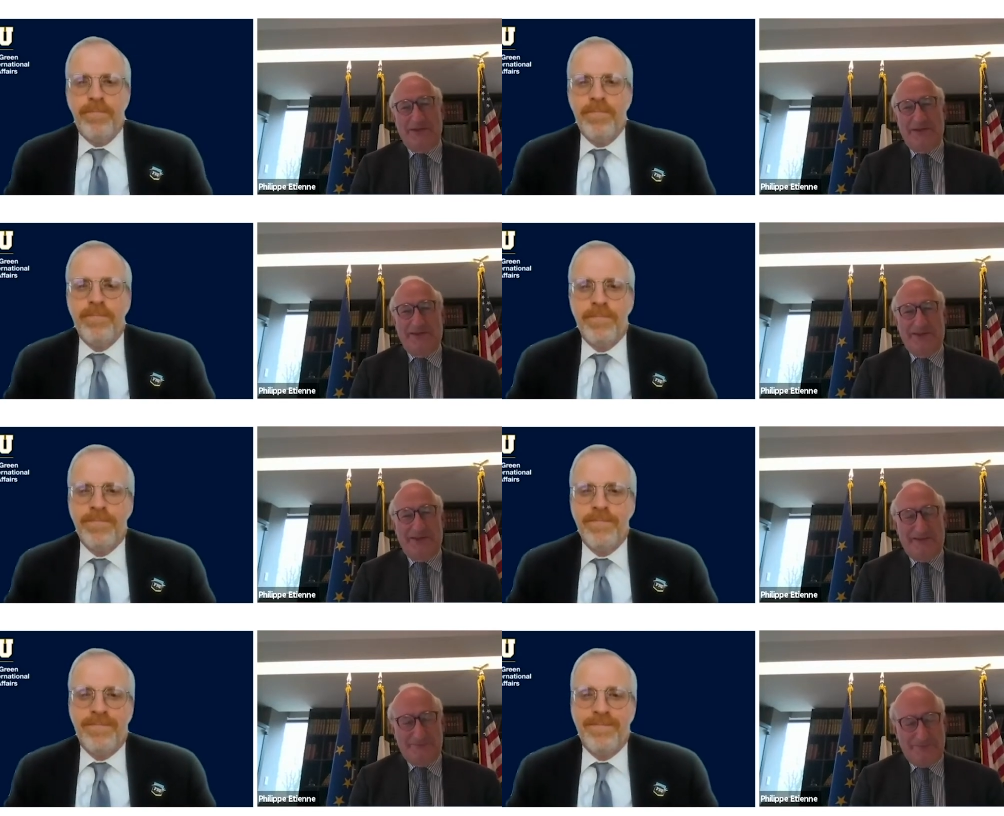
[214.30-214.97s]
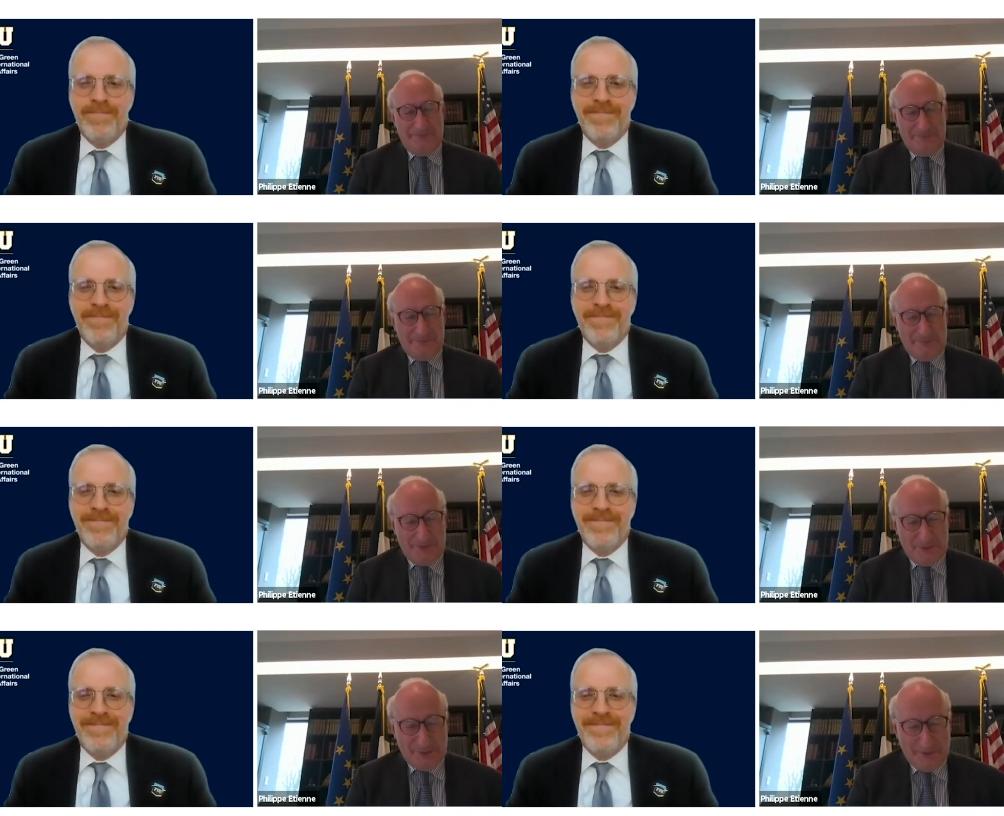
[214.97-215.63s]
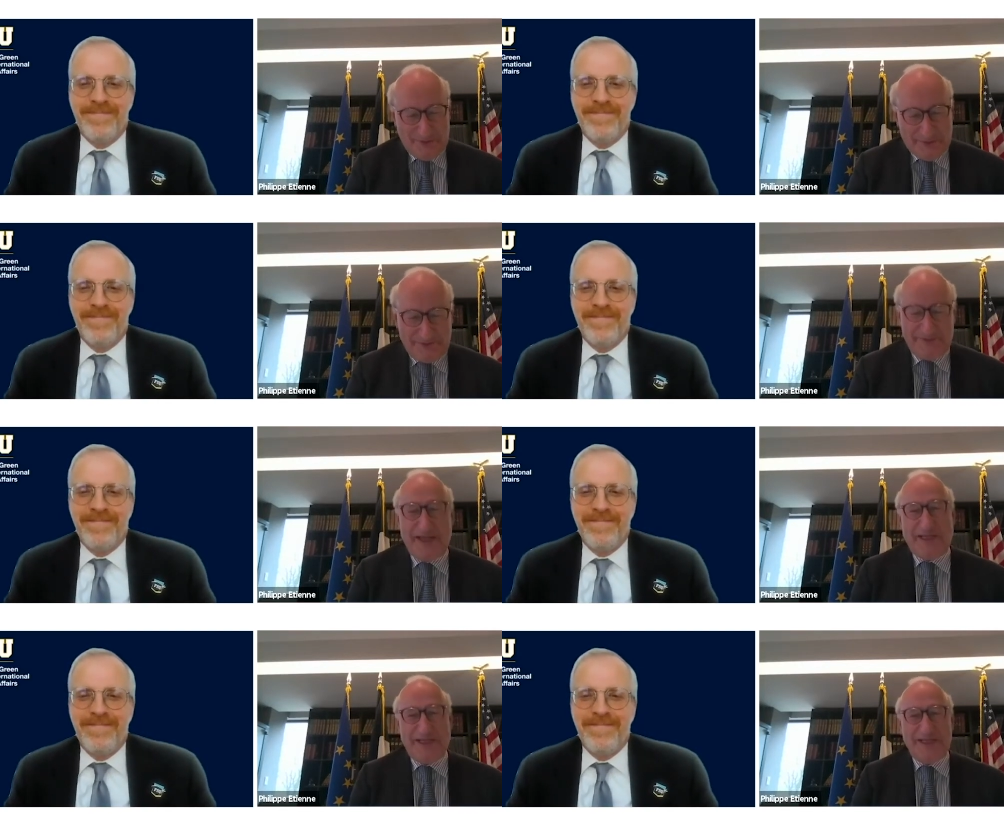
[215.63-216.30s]
Speaker 1: uh,
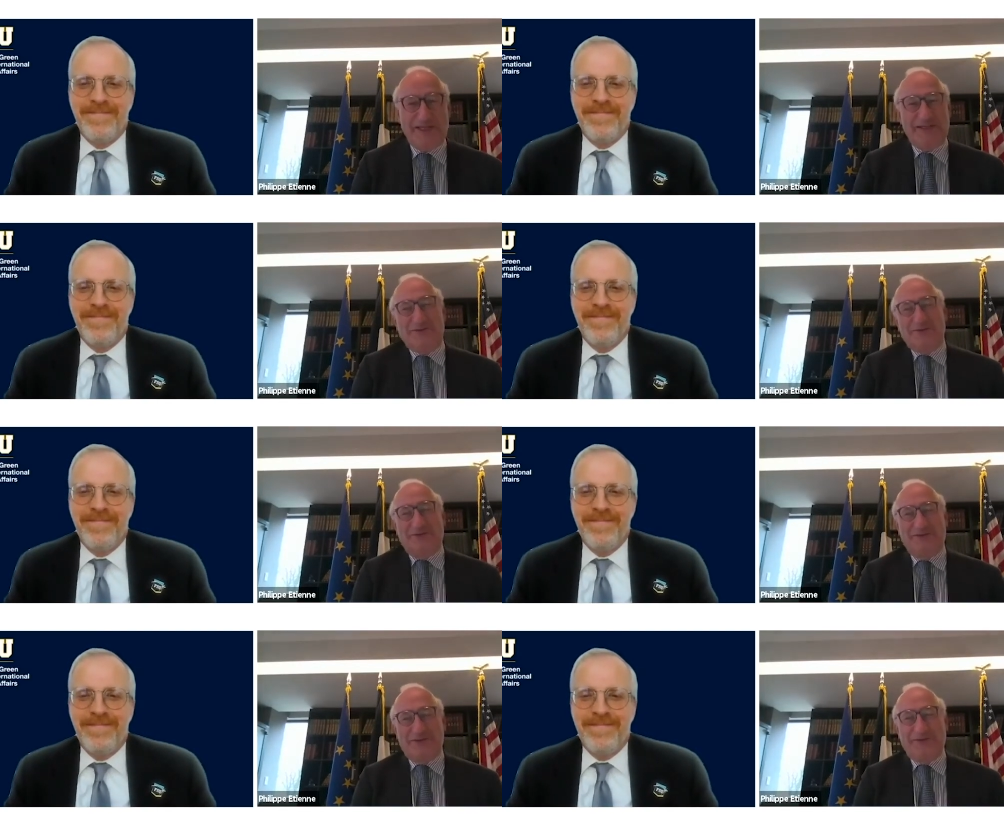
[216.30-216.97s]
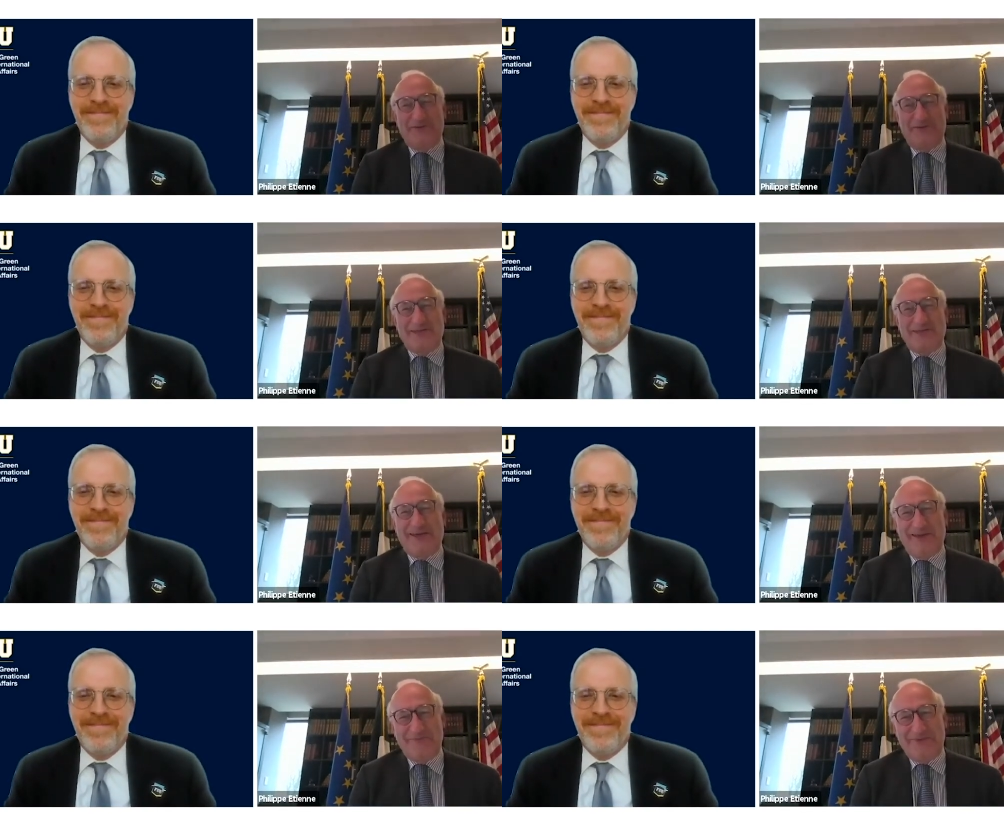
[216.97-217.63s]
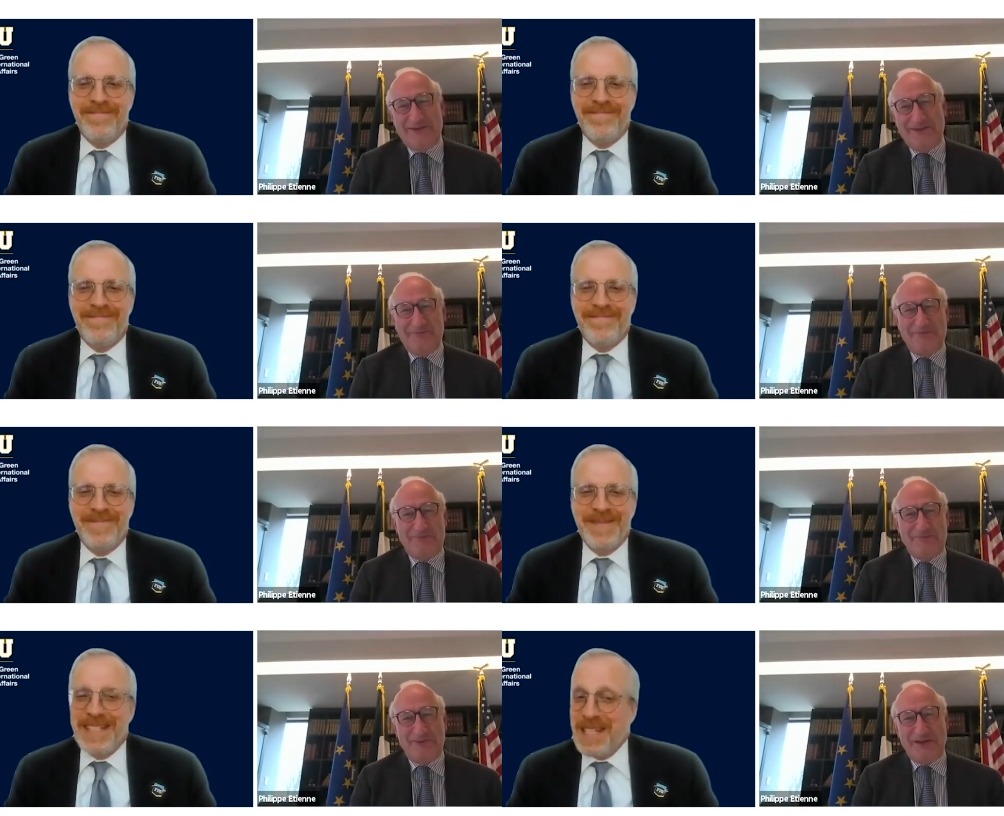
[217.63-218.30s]
2019. It was another time uh,
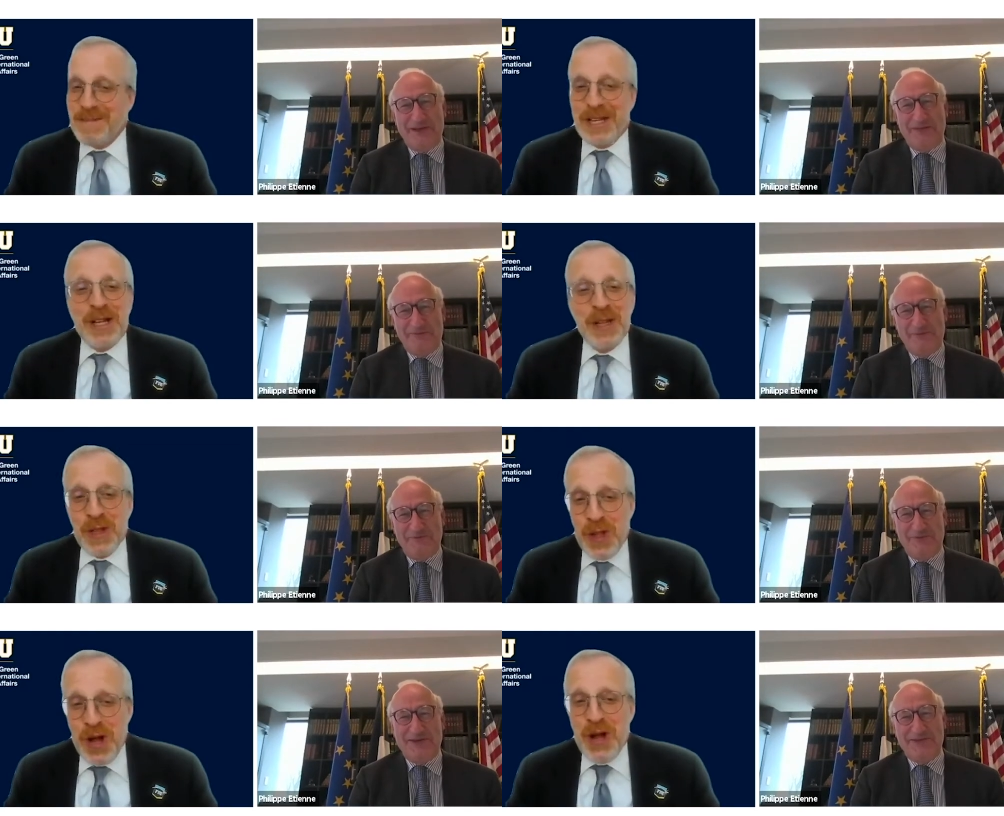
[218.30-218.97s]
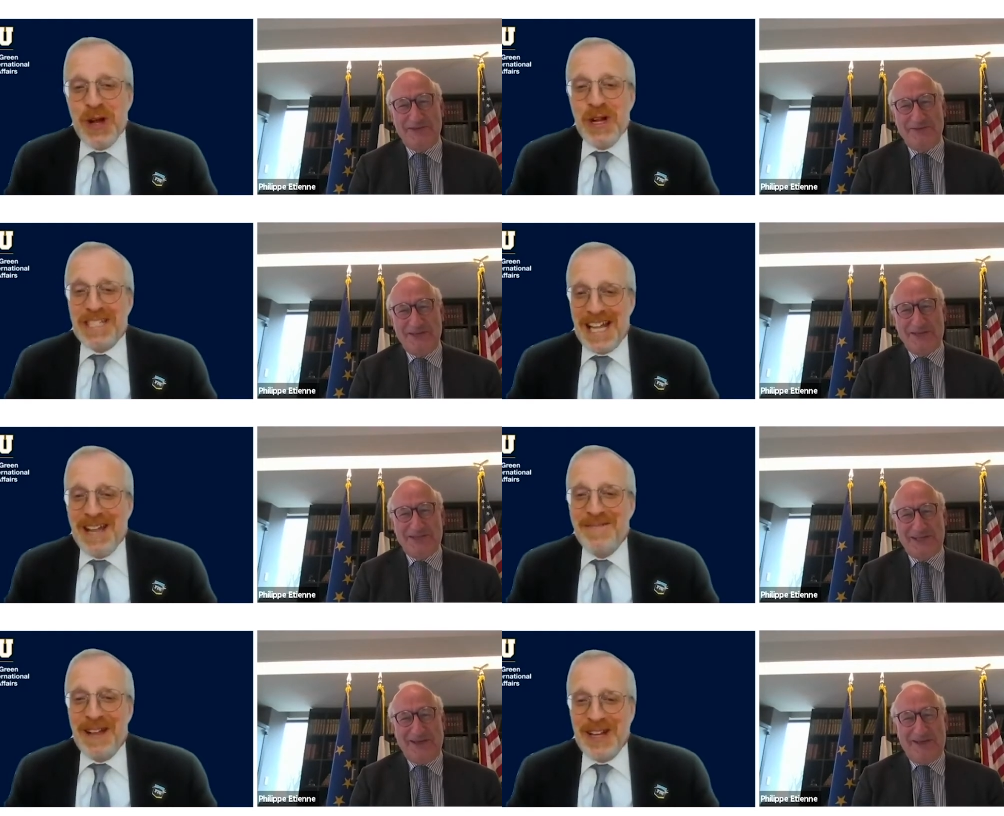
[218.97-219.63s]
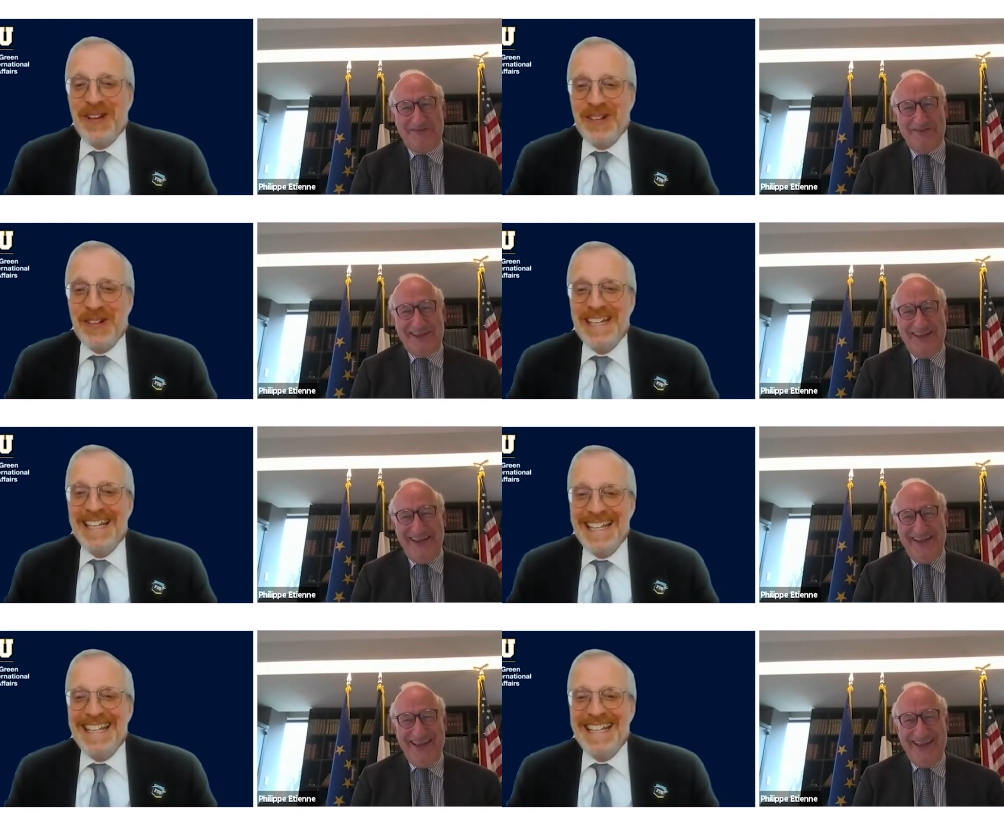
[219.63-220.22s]
pre- Seems like a
Speaker 2: long time ago.